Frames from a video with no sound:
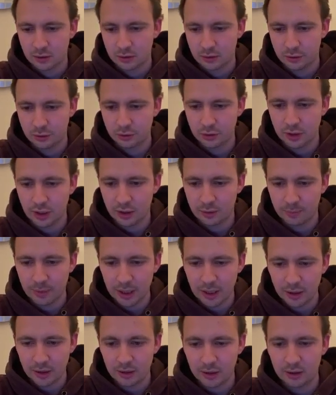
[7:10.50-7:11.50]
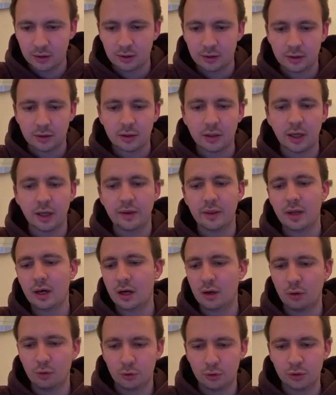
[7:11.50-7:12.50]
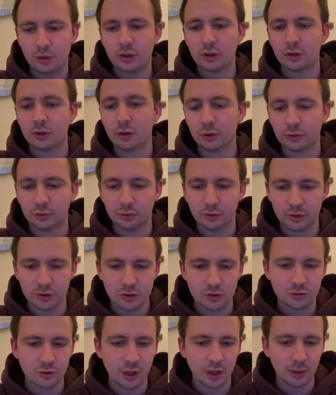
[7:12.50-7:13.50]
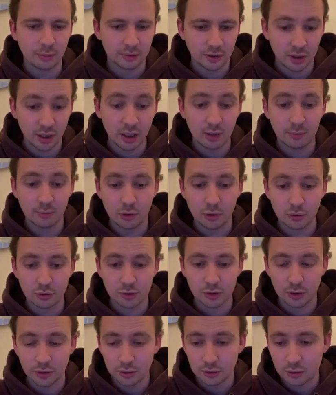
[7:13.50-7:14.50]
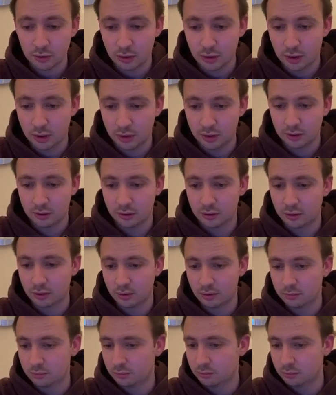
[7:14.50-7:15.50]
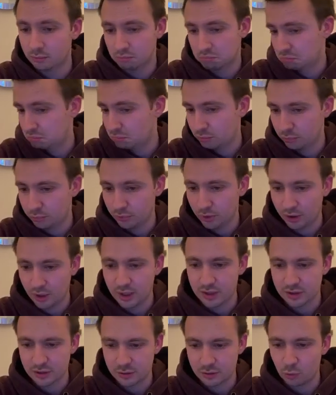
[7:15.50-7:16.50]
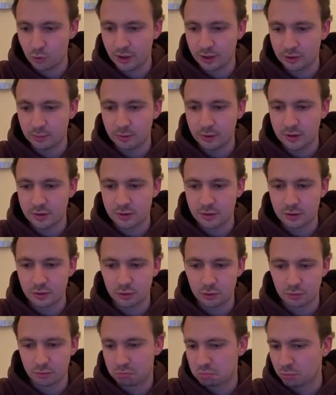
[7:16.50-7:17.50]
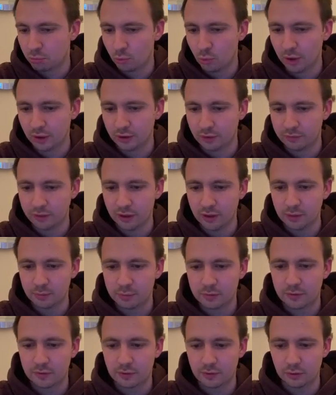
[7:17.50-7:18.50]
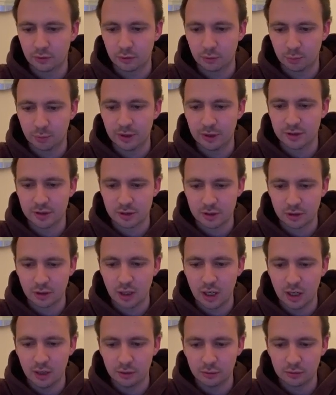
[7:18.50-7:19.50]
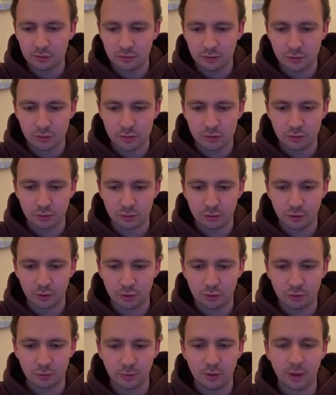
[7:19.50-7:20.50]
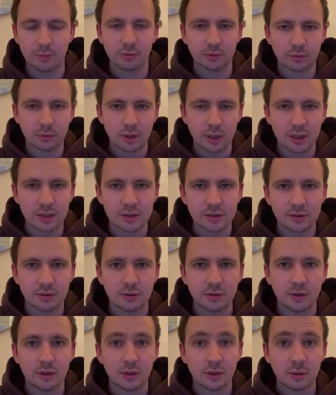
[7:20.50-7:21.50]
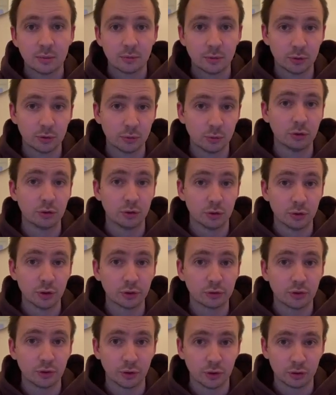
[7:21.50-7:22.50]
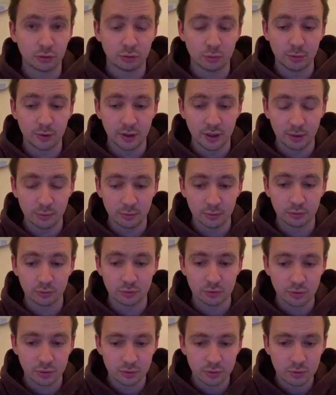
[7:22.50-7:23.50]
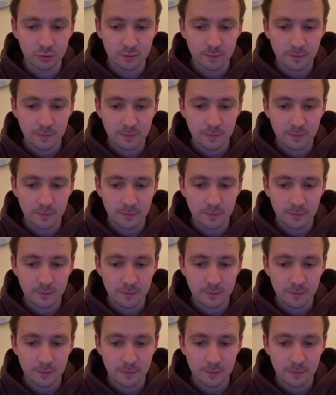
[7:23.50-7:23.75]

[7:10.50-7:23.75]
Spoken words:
you take back, and now you cannot do this trap. The game goes on, and as white pieces, you're well developed, your pieces are out, you're soon going to be able to castle, but what you're not going to be able to do